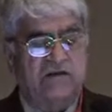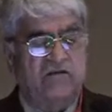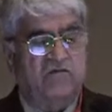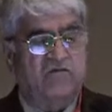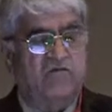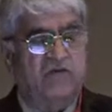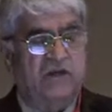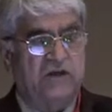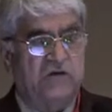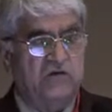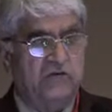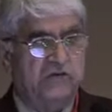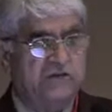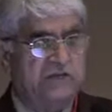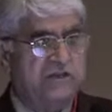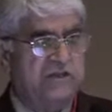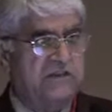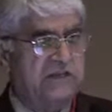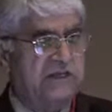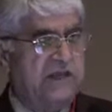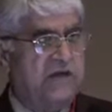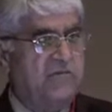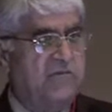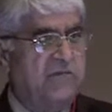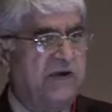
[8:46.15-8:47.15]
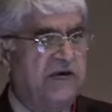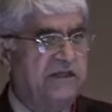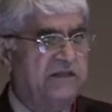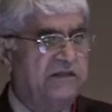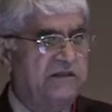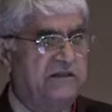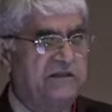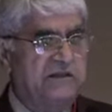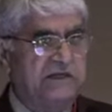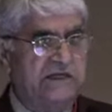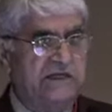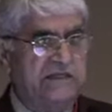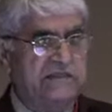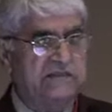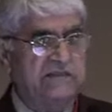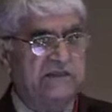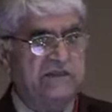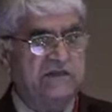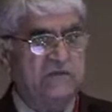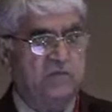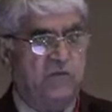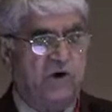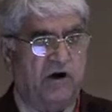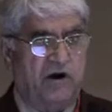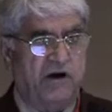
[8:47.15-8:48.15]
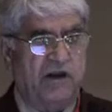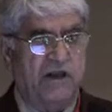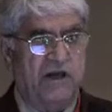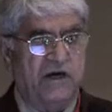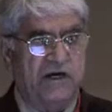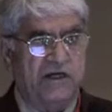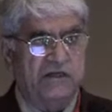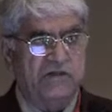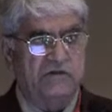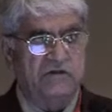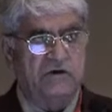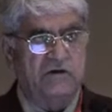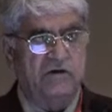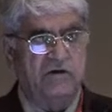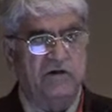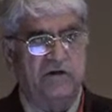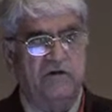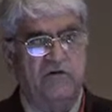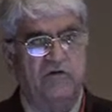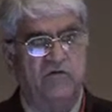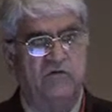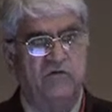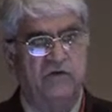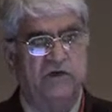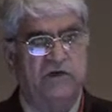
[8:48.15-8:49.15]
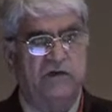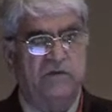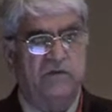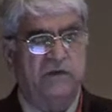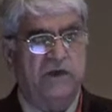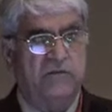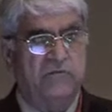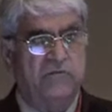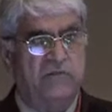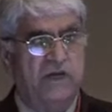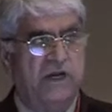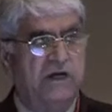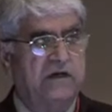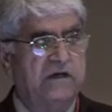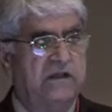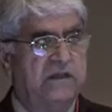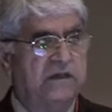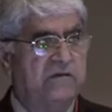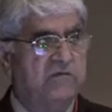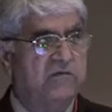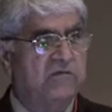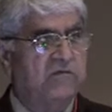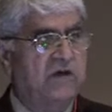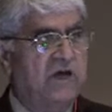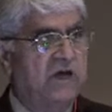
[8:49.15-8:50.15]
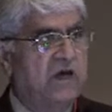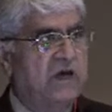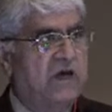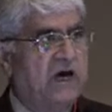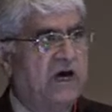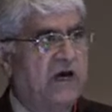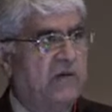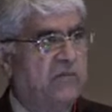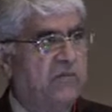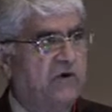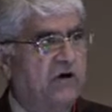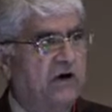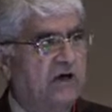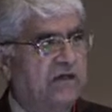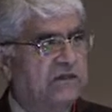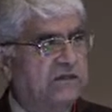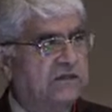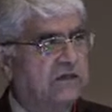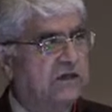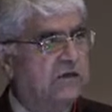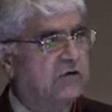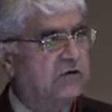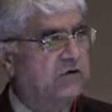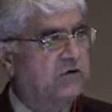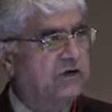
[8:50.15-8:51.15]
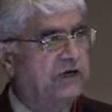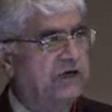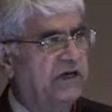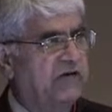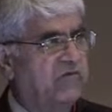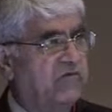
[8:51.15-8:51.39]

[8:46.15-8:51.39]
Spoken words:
We used the same method as this morning I told you. We made them hyperoxyluric.